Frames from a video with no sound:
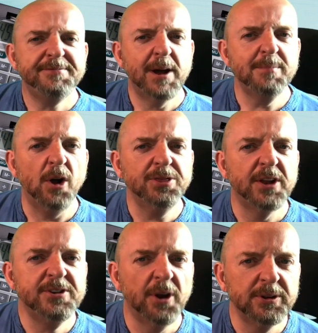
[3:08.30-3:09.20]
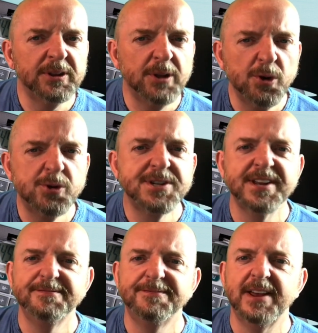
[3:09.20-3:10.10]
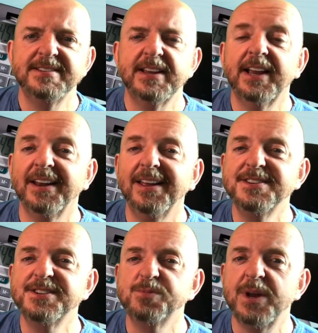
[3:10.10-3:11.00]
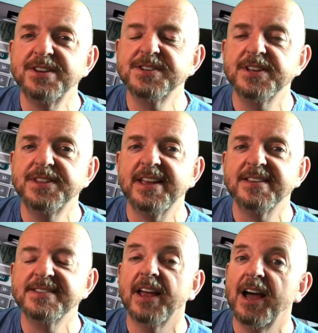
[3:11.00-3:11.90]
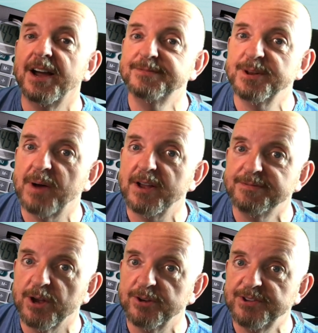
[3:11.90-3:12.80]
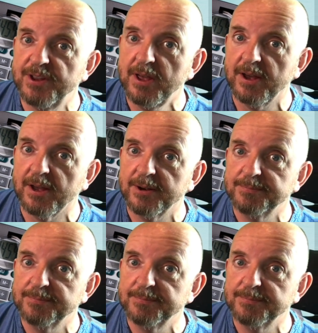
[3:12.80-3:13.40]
if I'm on the non-lucrative visa, can I switch to this after my first year?